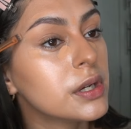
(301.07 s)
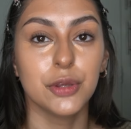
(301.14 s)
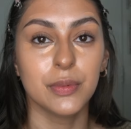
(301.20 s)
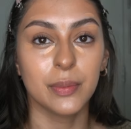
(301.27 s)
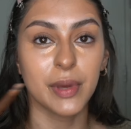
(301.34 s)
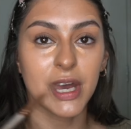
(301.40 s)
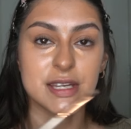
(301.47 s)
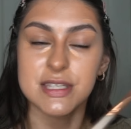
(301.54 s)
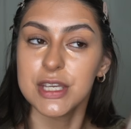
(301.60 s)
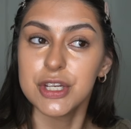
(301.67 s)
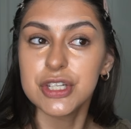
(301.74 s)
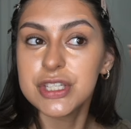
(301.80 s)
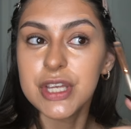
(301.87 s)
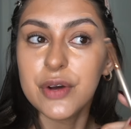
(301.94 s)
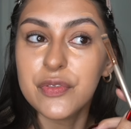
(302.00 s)
You may be asking
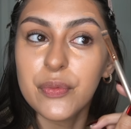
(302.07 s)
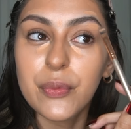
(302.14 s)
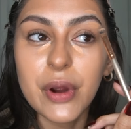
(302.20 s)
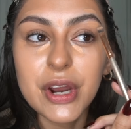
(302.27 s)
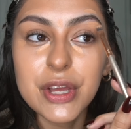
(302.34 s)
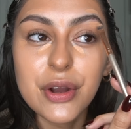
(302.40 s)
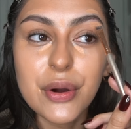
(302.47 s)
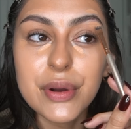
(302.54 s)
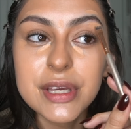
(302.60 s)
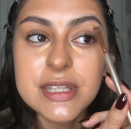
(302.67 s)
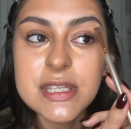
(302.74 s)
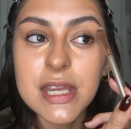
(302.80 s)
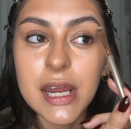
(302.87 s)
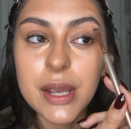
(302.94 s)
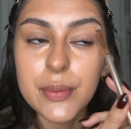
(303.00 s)
yourself, where are you going
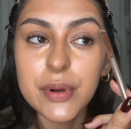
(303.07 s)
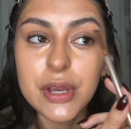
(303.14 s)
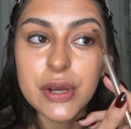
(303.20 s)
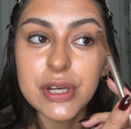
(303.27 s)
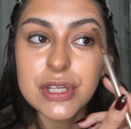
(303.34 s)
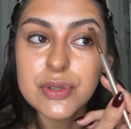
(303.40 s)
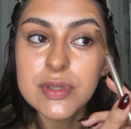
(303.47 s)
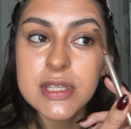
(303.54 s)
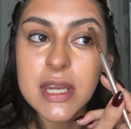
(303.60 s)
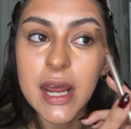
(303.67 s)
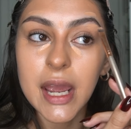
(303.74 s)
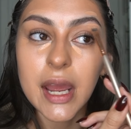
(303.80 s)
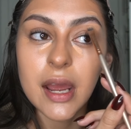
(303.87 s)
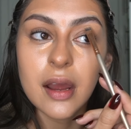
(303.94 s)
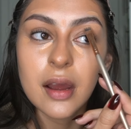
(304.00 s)
today? What are you gonna do
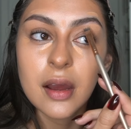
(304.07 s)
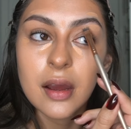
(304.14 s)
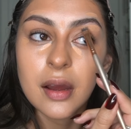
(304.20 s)
today?